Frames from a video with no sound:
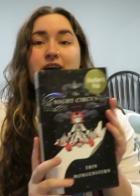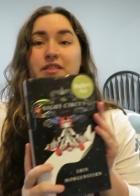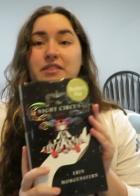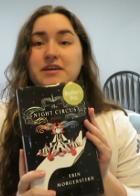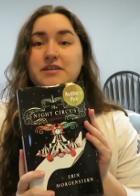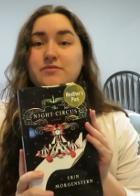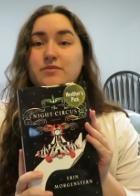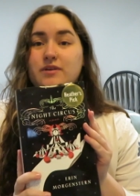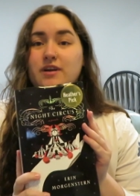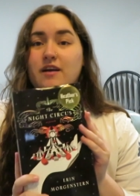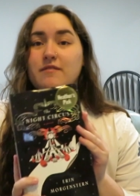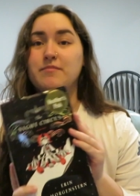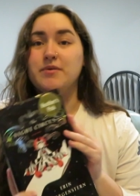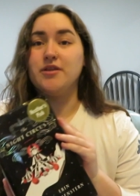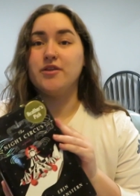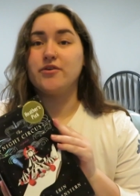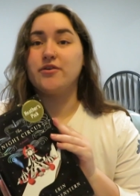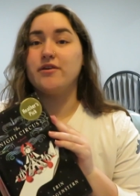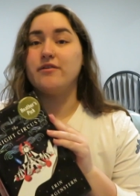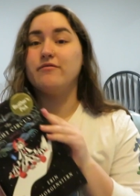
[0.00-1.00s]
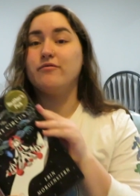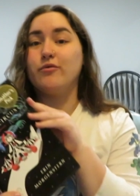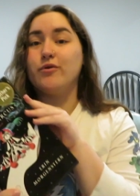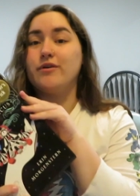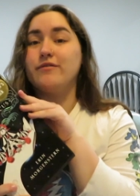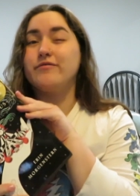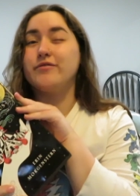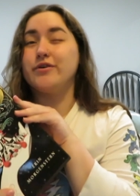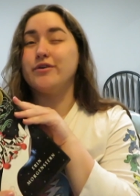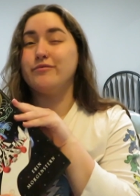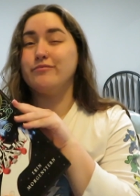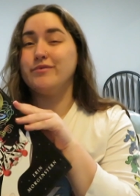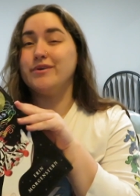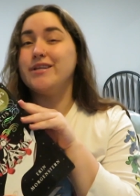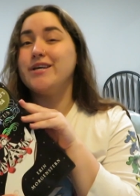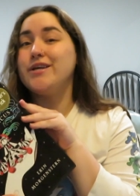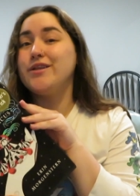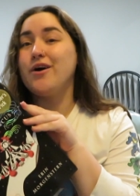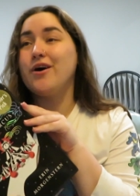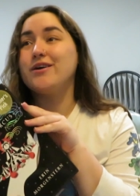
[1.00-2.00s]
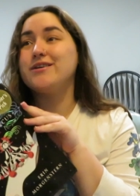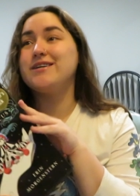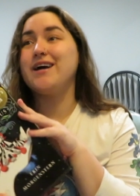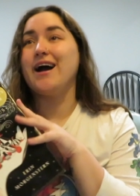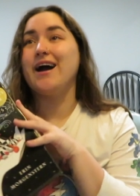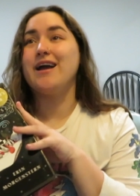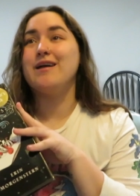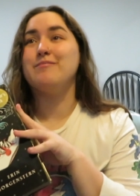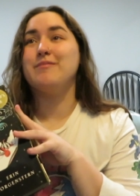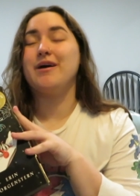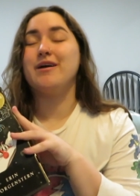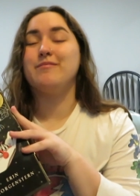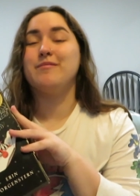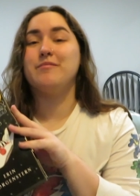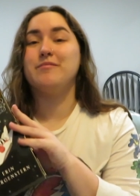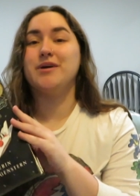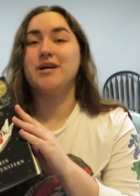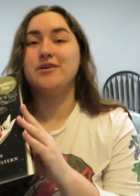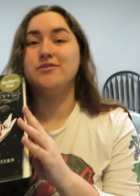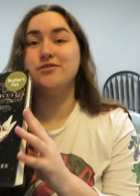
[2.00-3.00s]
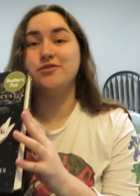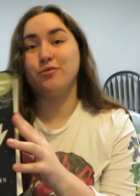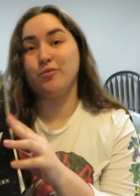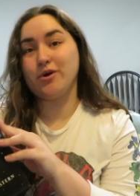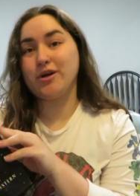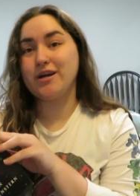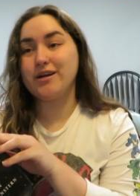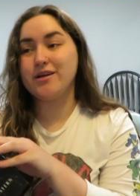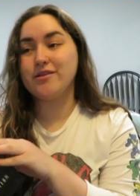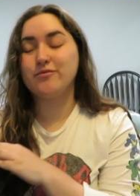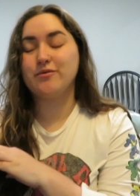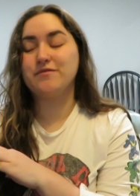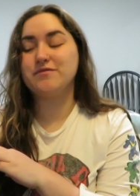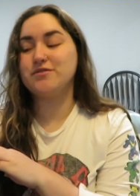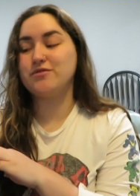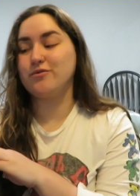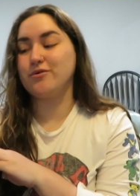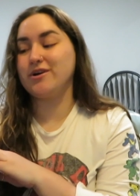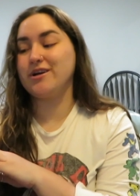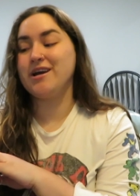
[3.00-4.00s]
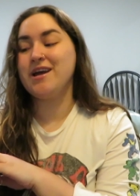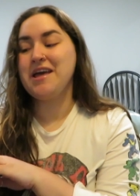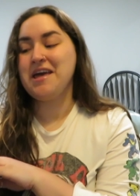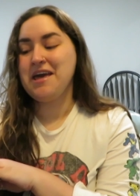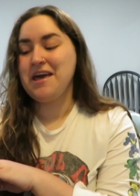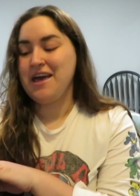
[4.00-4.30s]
This one I've been looking for a really long time. I remember I used to work at a thrift store,